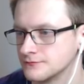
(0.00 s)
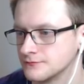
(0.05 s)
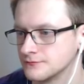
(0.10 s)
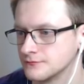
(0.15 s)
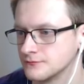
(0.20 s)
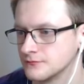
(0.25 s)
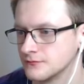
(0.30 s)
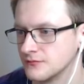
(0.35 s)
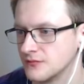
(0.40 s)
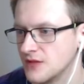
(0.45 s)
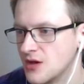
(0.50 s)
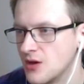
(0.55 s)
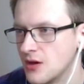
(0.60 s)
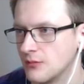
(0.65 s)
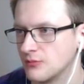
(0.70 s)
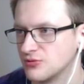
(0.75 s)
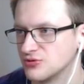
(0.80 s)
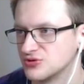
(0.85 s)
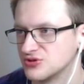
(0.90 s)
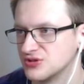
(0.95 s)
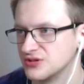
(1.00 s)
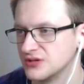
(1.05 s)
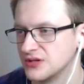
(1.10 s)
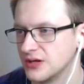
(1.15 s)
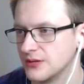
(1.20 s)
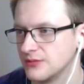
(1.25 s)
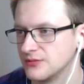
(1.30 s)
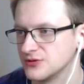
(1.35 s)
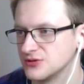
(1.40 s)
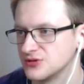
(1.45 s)
Now I'm pushing
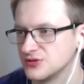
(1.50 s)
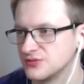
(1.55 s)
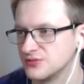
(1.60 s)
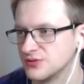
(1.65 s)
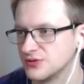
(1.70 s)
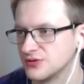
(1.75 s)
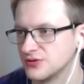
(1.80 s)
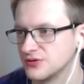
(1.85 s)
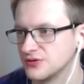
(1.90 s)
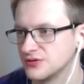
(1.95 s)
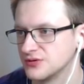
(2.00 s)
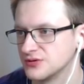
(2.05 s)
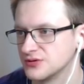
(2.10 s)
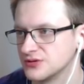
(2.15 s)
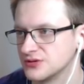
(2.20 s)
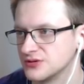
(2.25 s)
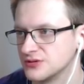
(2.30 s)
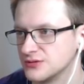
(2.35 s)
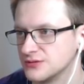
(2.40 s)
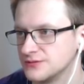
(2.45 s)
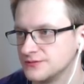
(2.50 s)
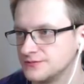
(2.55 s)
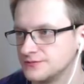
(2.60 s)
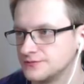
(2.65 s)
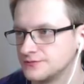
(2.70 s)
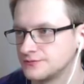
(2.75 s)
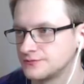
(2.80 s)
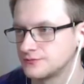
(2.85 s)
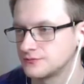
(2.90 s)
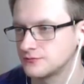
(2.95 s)
damage because
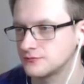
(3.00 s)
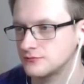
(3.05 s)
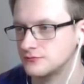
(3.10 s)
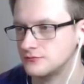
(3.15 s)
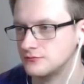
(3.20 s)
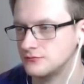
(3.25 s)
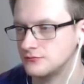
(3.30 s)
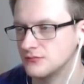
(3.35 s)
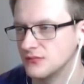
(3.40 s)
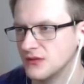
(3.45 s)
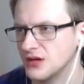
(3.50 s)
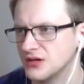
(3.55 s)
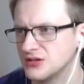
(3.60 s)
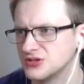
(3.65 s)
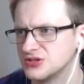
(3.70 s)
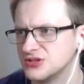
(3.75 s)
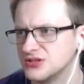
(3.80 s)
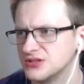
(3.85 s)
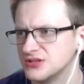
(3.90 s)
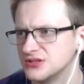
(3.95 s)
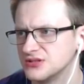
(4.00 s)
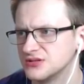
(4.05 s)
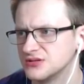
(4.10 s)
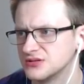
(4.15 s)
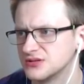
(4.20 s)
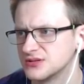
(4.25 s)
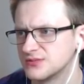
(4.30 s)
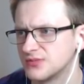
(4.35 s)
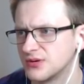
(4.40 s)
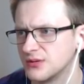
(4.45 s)
actually it's
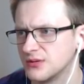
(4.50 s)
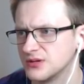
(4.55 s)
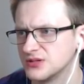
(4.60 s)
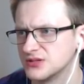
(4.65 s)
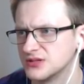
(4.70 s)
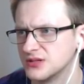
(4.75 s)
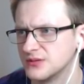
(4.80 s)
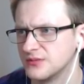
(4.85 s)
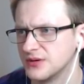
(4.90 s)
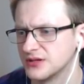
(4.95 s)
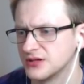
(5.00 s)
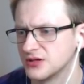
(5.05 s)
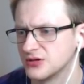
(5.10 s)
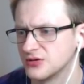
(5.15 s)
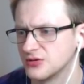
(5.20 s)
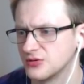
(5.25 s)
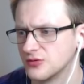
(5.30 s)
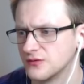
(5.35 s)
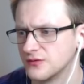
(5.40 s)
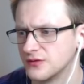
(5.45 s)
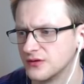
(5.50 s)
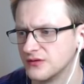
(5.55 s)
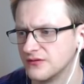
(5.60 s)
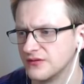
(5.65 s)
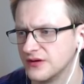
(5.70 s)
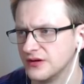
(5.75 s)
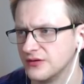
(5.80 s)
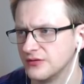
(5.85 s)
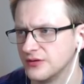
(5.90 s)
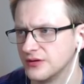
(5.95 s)
probably still better to go for the
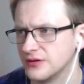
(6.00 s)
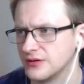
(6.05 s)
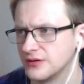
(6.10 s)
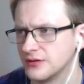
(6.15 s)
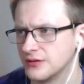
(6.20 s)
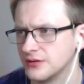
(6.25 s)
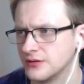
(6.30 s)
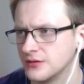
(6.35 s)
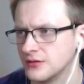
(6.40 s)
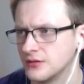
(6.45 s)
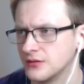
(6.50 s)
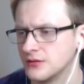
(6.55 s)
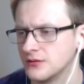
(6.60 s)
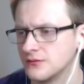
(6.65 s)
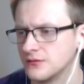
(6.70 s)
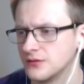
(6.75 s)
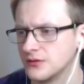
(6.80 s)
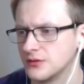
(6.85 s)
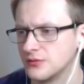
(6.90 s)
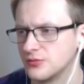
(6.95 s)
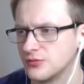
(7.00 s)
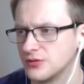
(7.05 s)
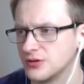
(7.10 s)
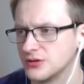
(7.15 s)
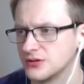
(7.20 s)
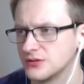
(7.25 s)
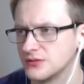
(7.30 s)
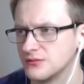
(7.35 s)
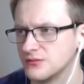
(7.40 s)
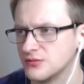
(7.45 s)
value here for the board.
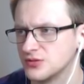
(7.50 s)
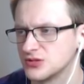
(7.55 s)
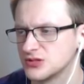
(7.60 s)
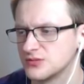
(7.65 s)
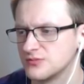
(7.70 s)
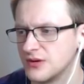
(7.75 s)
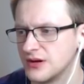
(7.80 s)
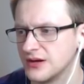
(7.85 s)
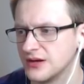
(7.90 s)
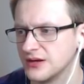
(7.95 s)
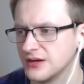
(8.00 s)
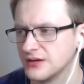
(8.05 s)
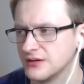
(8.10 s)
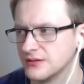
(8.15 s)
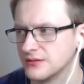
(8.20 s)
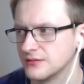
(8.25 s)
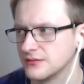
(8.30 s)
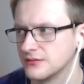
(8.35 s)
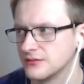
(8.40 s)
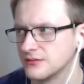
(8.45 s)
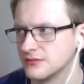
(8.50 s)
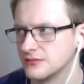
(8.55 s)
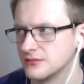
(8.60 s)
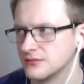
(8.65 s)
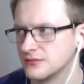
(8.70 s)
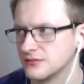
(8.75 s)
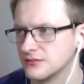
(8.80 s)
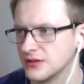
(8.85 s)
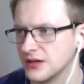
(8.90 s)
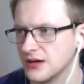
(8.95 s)

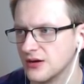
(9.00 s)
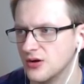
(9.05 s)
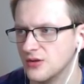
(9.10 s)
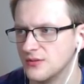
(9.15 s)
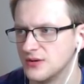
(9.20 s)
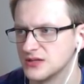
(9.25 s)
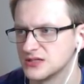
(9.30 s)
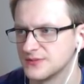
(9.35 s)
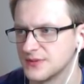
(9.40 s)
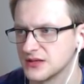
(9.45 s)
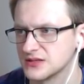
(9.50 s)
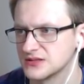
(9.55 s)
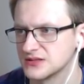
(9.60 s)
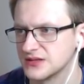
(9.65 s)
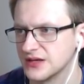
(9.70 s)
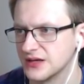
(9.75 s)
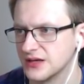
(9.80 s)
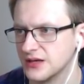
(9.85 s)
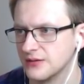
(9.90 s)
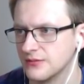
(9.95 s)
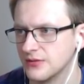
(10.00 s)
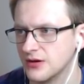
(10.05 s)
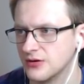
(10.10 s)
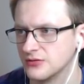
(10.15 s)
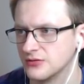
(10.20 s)
All my spells take him out.